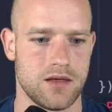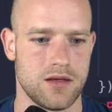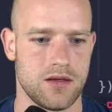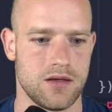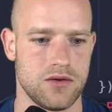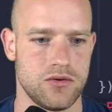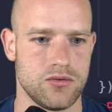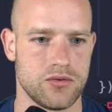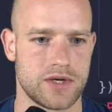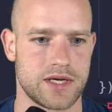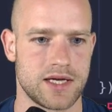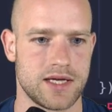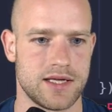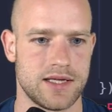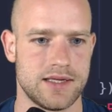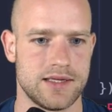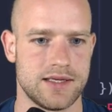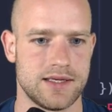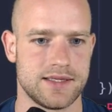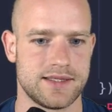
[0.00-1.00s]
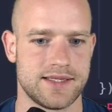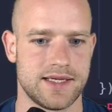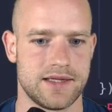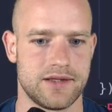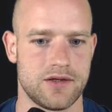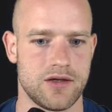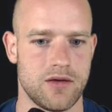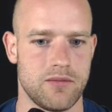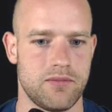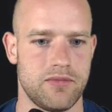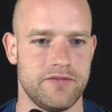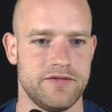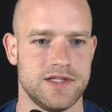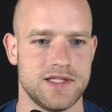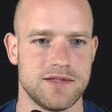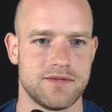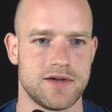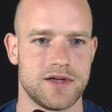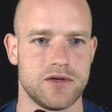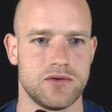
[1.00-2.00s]
you can set up
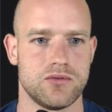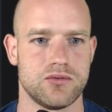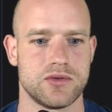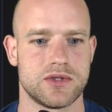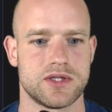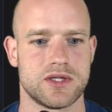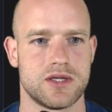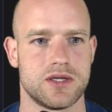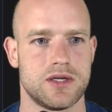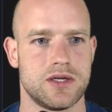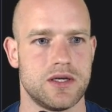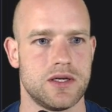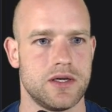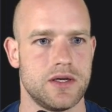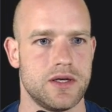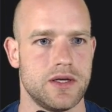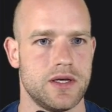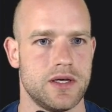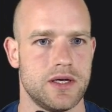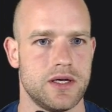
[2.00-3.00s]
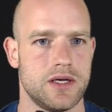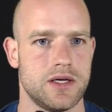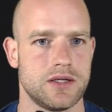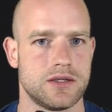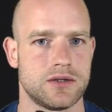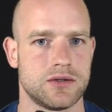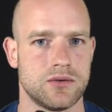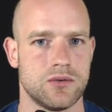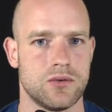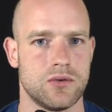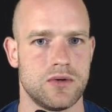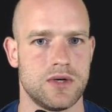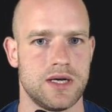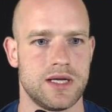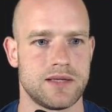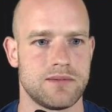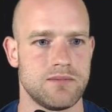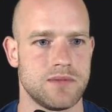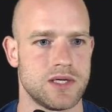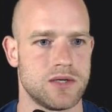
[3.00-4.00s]
these values. So
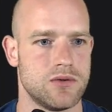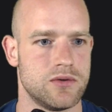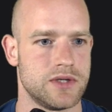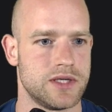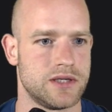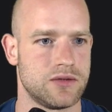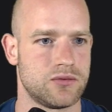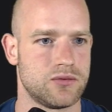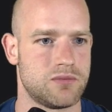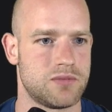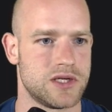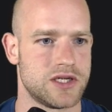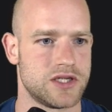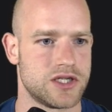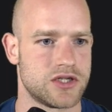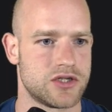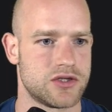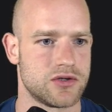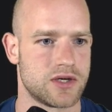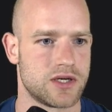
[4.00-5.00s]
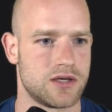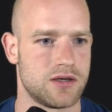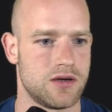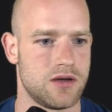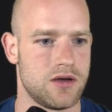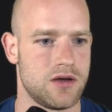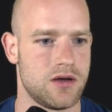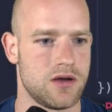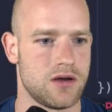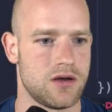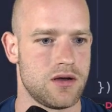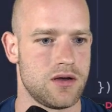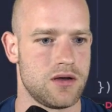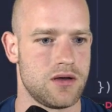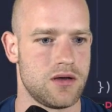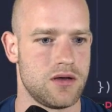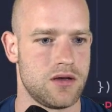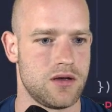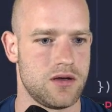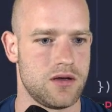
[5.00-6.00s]
let me go into pan gesture handler.
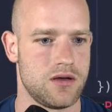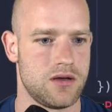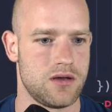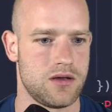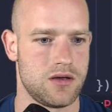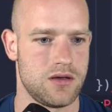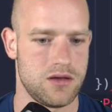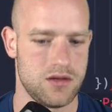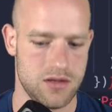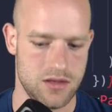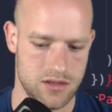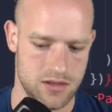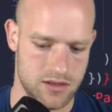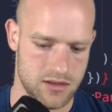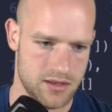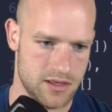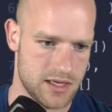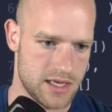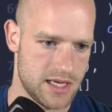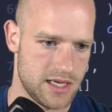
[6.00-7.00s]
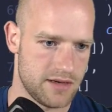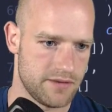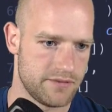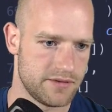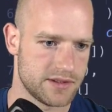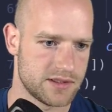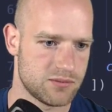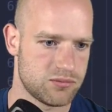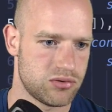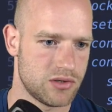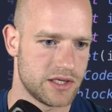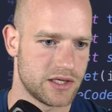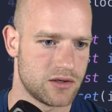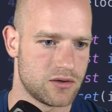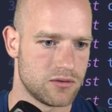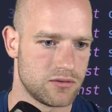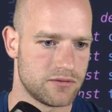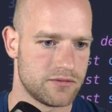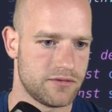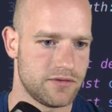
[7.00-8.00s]
I have Spring
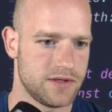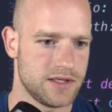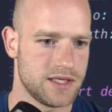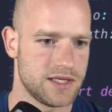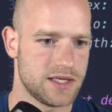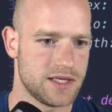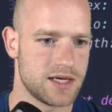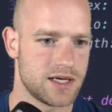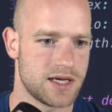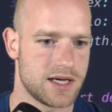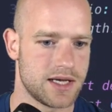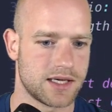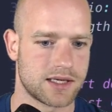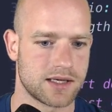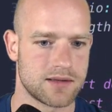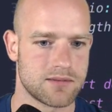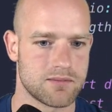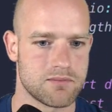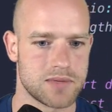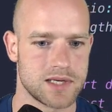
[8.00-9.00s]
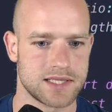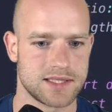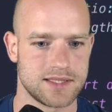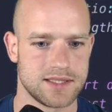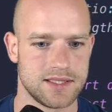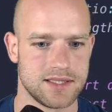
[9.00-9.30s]
config. I can pass